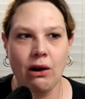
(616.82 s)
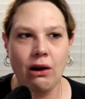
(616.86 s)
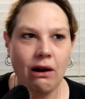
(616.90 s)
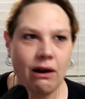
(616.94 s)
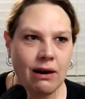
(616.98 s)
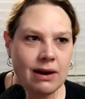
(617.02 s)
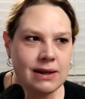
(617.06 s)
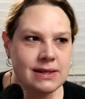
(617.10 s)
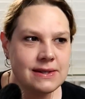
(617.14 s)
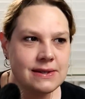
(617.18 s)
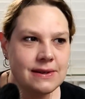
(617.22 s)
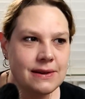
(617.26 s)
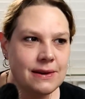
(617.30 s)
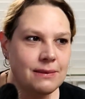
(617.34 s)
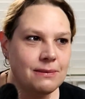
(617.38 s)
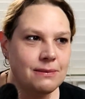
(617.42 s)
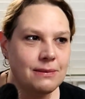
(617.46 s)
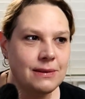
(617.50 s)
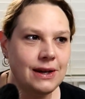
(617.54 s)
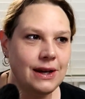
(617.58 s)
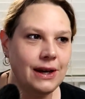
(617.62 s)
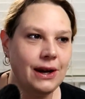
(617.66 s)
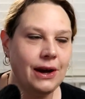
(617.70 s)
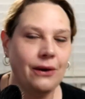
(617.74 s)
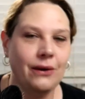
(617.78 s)
awesome,
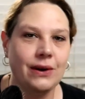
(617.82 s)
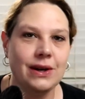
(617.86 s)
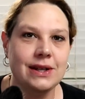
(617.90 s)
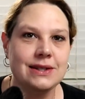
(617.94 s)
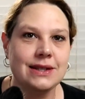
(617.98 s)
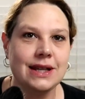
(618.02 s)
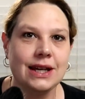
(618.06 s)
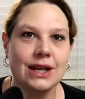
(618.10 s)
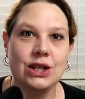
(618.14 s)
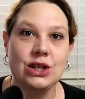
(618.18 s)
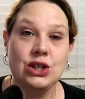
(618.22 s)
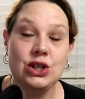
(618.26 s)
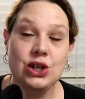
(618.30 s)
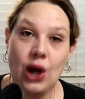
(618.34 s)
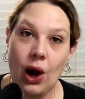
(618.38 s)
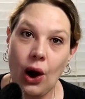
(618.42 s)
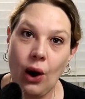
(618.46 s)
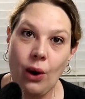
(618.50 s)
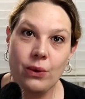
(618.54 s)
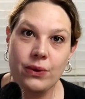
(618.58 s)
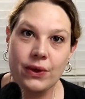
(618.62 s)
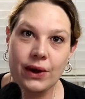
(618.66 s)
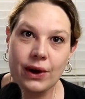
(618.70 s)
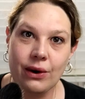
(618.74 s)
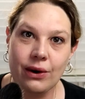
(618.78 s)
you know, and it's like,
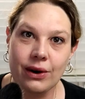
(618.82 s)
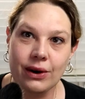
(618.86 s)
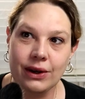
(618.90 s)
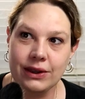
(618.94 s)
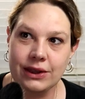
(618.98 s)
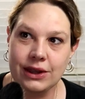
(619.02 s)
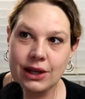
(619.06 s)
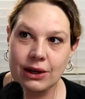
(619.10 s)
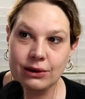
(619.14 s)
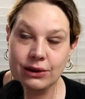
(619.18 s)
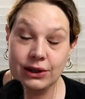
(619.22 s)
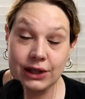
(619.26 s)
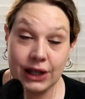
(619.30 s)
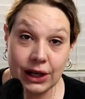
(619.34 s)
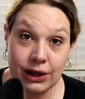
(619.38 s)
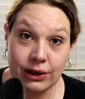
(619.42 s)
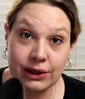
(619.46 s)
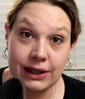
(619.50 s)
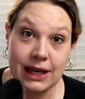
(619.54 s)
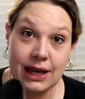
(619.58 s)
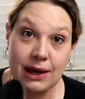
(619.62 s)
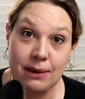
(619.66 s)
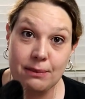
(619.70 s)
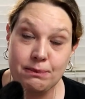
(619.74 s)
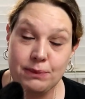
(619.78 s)
no, they're
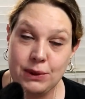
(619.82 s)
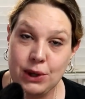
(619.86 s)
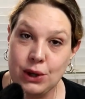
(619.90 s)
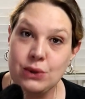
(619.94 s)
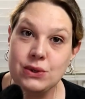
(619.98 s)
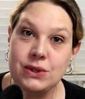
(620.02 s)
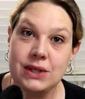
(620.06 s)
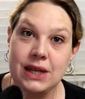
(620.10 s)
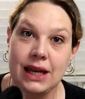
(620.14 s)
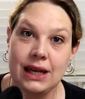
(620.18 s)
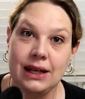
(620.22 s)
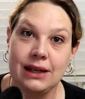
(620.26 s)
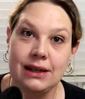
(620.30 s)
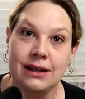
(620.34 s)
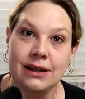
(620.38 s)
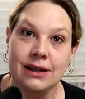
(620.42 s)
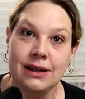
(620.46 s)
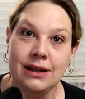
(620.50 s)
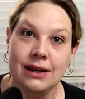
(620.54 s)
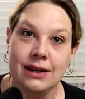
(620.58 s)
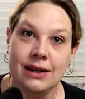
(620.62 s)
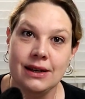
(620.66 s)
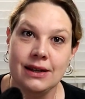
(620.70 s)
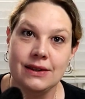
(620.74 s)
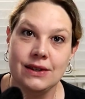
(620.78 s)
literally abusing
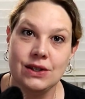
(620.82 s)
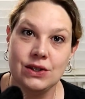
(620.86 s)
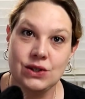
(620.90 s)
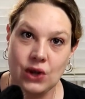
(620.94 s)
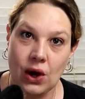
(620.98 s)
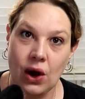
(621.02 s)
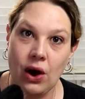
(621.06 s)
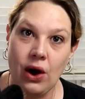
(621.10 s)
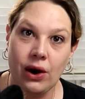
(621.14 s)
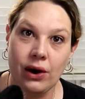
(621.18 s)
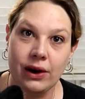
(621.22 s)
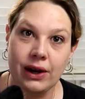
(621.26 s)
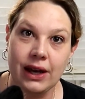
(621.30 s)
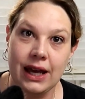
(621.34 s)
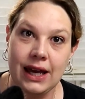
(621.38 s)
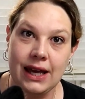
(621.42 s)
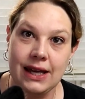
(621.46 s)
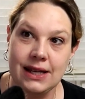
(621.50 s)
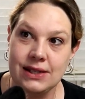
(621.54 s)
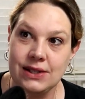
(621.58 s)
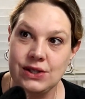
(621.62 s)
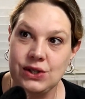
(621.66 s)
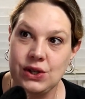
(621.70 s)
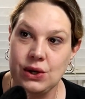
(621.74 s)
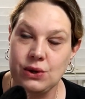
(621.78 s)
the dog
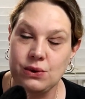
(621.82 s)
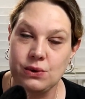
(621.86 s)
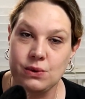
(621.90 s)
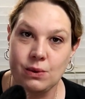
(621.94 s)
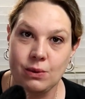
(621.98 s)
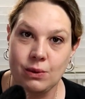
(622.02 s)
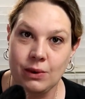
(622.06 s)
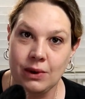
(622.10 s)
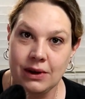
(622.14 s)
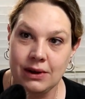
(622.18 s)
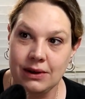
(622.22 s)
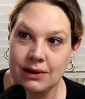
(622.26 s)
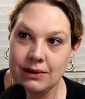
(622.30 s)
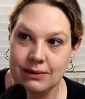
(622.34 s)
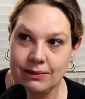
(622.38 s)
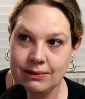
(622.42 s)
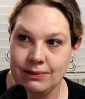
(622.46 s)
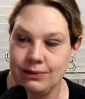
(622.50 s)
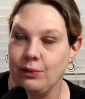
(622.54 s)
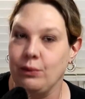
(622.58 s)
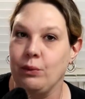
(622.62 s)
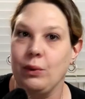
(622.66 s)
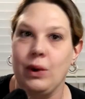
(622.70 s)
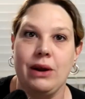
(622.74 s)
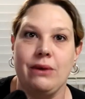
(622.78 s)
into
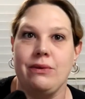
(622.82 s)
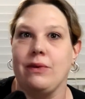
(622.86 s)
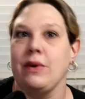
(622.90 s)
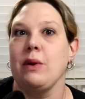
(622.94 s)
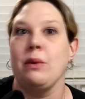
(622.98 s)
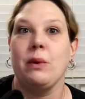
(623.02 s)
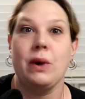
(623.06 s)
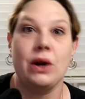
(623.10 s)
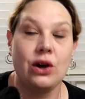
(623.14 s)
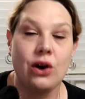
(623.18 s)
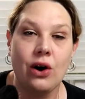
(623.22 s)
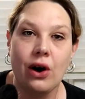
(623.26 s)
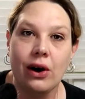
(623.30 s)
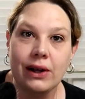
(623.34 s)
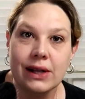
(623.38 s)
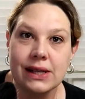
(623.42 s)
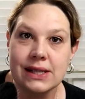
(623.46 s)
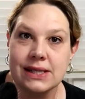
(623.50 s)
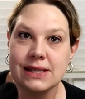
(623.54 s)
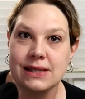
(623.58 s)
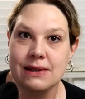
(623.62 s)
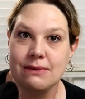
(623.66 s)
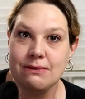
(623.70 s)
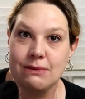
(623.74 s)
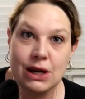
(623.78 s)
whatever you want to call
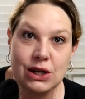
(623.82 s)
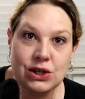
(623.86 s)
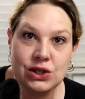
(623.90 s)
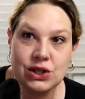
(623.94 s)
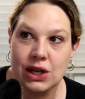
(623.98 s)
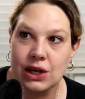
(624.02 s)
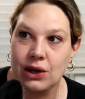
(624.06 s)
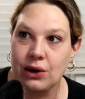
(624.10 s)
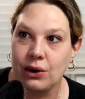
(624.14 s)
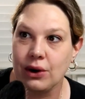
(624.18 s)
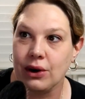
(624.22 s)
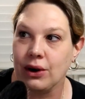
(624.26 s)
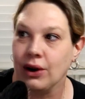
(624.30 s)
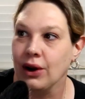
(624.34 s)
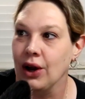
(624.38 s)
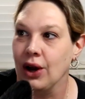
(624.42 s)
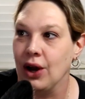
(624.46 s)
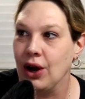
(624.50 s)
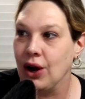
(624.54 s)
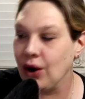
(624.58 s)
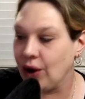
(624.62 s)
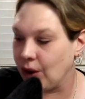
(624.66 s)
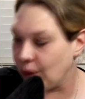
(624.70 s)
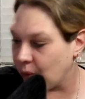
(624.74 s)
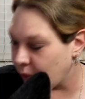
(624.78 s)
it, submission or
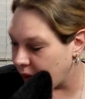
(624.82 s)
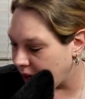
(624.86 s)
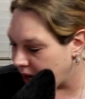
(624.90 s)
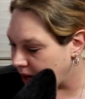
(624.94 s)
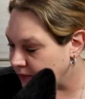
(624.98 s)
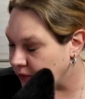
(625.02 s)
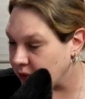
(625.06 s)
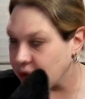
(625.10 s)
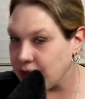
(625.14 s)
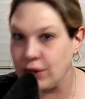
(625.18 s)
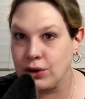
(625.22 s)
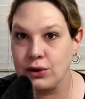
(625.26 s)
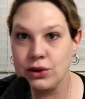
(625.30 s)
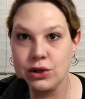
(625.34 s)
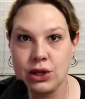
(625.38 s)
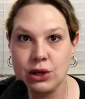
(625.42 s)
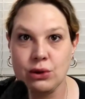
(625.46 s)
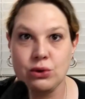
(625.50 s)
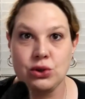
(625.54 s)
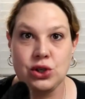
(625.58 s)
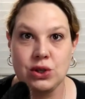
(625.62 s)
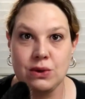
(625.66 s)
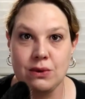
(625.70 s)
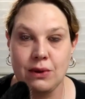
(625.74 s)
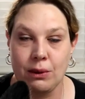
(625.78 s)
whatever.
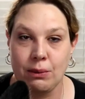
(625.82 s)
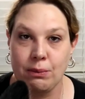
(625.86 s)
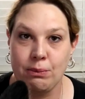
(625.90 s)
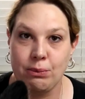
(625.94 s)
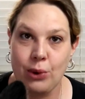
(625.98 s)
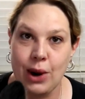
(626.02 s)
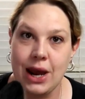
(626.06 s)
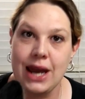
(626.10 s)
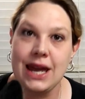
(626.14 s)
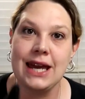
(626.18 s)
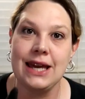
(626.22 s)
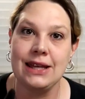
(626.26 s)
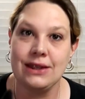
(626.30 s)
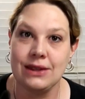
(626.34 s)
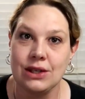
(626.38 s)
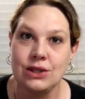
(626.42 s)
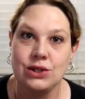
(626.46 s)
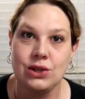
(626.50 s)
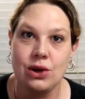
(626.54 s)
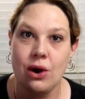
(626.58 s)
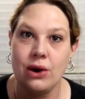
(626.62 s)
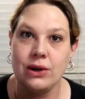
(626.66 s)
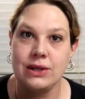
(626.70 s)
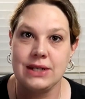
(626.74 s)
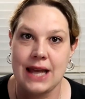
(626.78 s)
They're breaking the
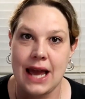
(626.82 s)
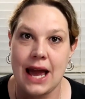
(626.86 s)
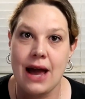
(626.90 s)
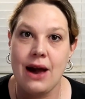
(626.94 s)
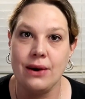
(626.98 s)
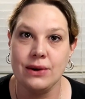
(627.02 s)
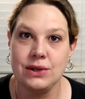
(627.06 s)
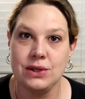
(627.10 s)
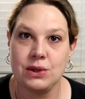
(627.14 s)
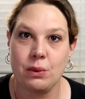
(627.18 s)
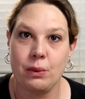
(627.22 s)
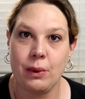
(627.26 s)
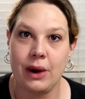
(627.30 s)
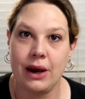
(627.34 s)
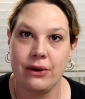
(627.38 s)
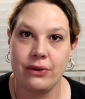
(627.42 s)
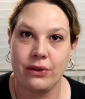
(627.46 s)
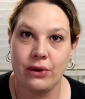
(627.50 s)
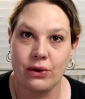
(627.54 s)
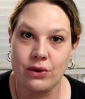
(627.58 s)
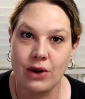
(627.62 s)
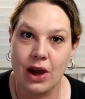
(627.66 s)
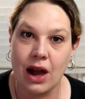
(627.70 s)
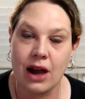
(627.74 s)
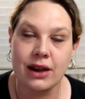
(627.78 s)
dog down to where
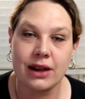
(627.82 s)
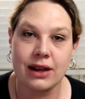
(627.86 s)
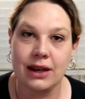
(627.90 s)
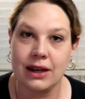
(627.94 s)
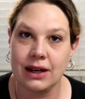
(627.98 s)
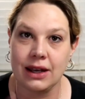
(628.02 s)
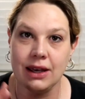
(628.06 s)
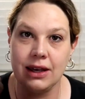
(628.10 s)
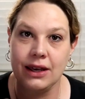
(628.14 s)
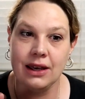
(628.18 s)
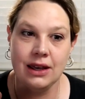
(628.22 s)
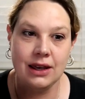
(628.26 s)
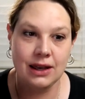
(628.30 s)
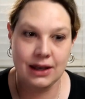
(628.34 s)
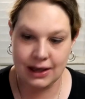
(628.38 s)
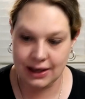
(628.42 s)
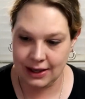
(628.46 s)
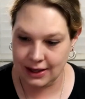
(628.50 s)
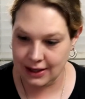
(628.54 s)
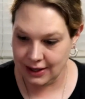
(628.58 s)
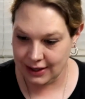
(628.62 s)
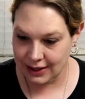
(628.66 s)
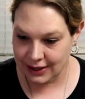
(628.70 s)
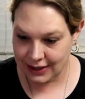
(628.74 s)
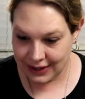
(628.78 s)
they're not gonna,
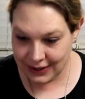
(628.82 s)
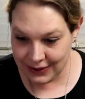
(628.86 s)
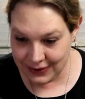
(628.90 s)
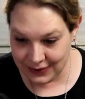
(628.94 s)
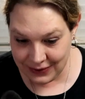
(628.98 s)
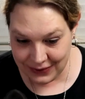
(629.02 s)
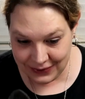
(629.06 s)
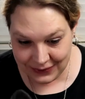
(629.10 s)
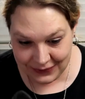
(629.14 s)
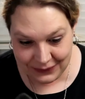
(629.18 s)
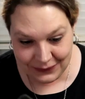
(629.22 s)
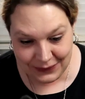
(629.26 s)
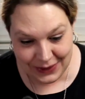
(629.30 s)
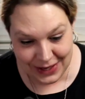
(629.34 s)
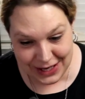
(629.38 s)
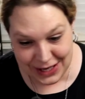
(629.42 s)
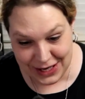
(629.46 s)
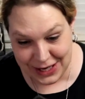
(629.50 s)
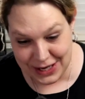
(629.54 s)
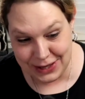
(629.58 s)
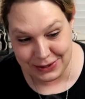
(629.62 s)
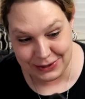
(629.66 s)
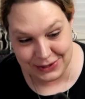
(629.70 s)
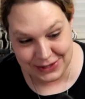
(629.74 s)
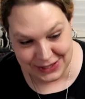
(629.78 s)
what are
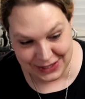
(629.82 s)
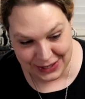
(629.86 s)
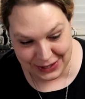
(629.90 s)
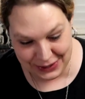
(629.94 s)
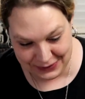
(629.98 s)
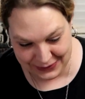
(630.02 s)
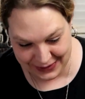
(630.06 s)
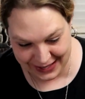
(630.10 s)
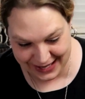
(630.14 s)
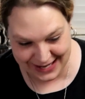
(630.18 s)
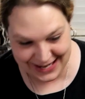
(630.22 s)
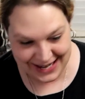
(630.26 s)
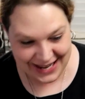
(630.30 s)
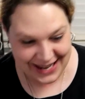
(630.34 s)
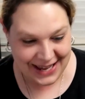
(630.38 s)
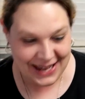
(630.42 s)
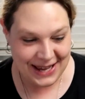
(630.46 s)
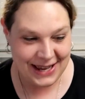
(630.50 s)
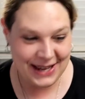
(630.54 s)
you doing?